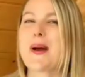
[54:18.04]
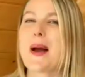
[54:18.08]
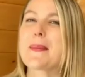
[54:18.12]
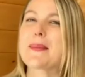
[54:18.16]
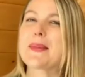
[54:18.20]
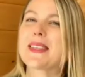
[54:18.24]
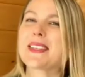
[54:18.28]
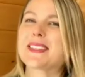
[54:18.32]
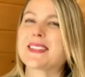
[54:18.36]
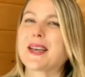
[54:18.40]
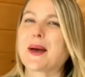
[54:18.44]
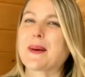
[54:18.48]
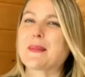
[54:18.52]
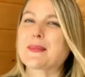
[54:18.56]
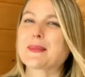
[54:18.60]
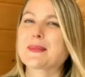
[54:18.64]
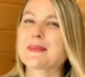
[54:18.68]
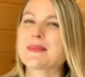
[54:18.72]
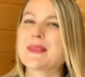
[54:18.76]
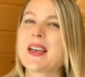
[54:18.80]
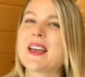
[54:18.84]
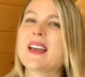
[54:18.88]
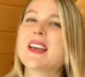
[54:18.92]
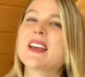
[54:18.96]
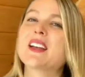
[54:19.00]
wrap this up,
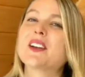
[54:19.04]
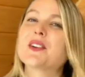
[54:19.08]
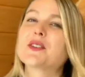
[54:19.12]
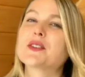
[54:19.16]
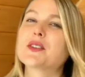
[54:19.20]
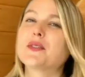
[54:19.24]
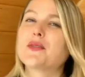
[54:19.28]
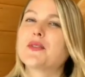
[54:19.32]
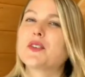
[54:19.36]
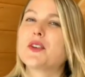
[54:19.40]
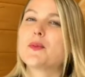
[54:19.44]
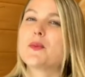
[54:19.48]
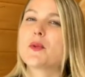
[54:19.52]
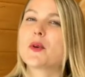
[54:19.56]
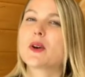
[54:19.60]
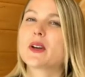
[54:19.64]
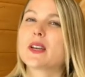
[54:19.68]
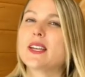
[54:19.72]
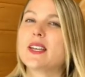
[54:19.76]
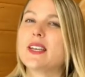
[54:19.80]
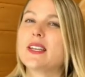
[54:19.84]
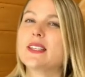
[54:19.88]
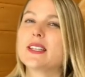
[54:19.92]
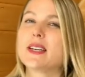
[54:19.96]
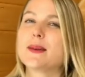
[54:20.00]
here's a few more
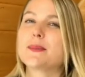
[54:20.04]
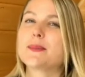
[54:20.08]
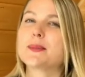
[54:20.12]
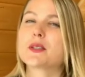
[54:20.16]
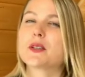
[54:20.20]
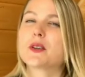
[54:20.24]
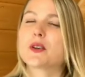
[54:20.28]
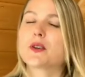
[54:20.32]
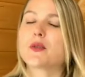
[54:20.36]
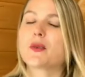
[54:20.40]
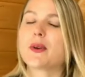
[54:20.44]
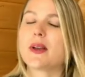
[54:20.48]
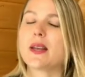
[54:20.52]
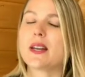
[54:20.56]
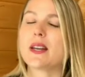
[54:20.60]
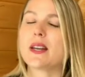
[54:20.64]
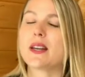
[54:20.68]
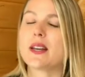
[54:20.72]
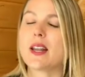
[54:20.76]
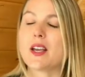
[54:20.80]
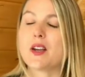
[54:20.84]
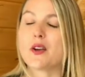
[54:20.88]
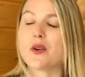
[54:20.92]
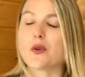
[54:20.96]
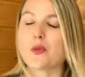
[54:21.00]
key tips to
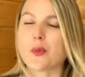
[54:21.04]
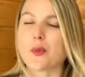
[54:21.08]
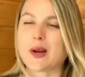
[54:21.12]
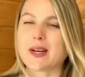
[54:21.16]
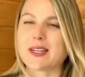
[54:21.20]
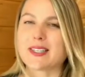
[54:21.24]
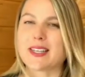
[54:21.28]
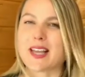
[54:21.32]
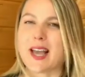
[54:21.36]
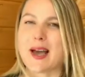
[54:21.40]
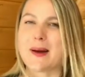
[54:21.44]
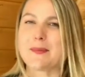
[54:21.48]
creating a great